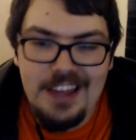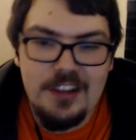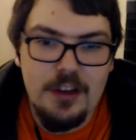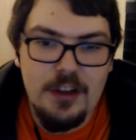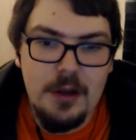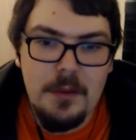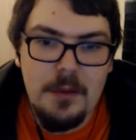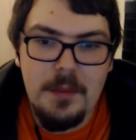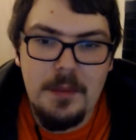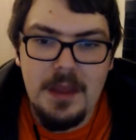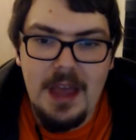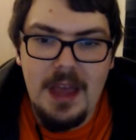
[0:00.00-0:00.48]

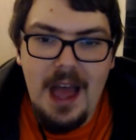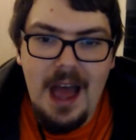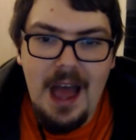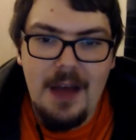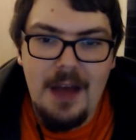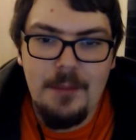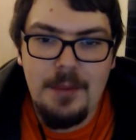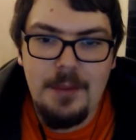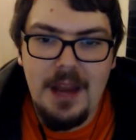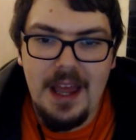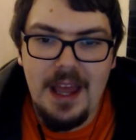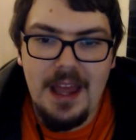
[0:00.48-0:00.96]
going to be
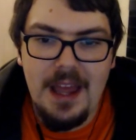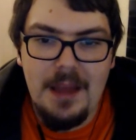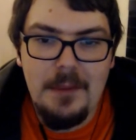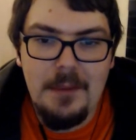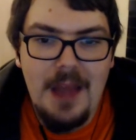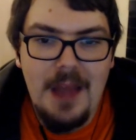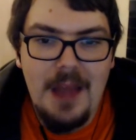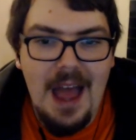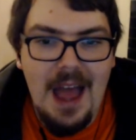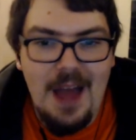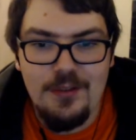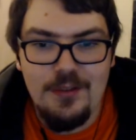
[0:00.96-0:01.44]
at play
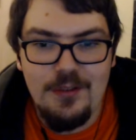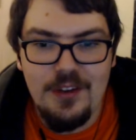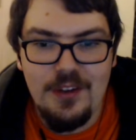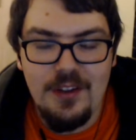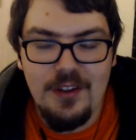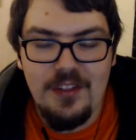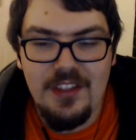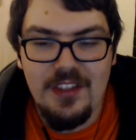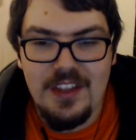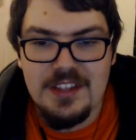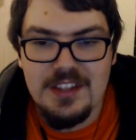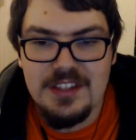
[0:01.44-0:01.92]
after
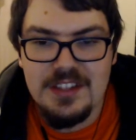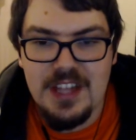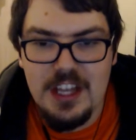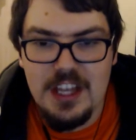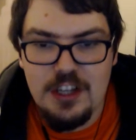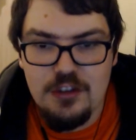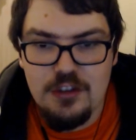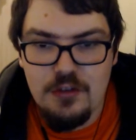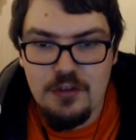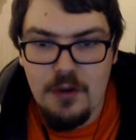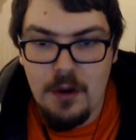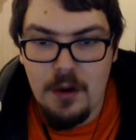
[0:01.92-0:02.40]
this
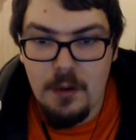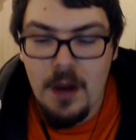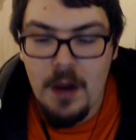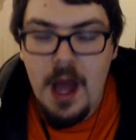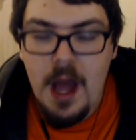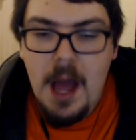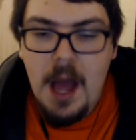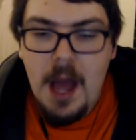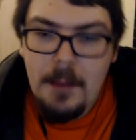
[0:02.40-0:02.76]
intro.